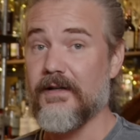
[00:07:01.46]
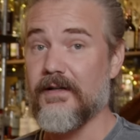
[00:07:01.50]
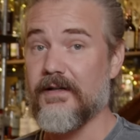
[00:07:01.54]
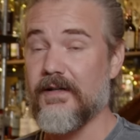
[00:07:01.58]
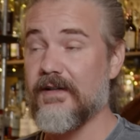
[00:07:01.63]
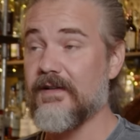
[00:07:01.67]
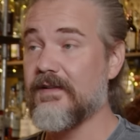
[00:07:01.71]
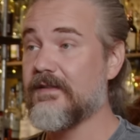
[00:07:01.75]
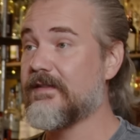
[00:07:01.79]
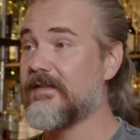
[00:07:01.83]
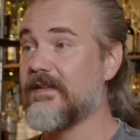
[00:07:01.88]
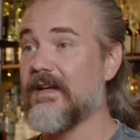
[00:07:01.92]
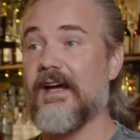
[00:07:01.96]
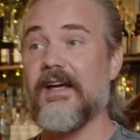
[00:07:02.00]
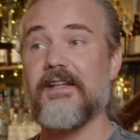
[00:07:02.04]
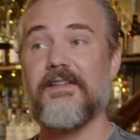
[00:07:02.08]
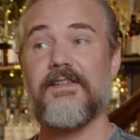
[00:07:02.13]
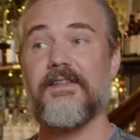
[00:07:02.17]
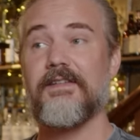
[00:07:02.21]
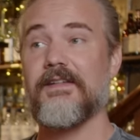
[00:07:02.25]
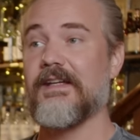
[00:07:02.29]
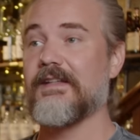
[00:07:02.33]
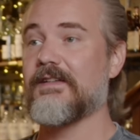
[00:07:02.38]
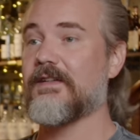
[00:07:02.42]
it because I,
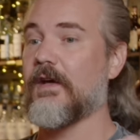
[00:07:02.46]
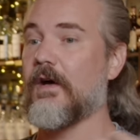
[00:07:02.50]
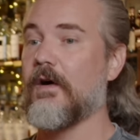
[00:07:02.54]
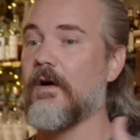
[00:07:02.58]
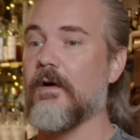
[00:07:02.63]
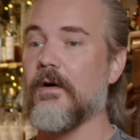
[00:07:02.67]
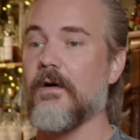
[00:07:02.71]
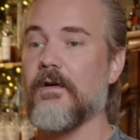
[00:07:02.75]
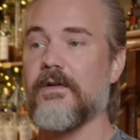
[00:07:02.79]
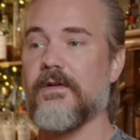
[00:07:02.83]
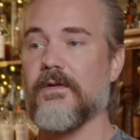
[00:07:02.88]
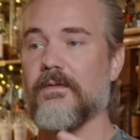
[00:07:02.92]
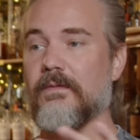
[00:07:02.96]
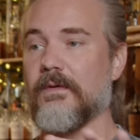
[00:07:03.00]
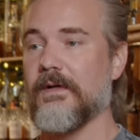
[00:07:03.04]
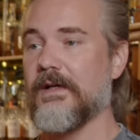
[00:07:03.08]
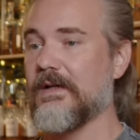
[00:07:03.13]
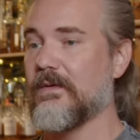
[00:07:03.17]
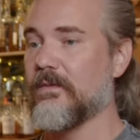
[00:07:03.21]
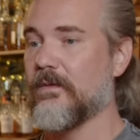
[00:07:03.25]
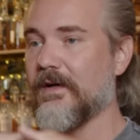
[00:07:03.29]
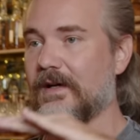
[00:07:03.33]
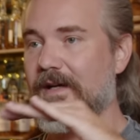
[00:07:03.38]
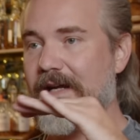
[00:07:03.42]
think it's hard to
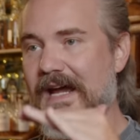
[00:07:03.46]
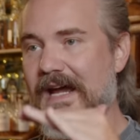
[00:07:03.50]
read what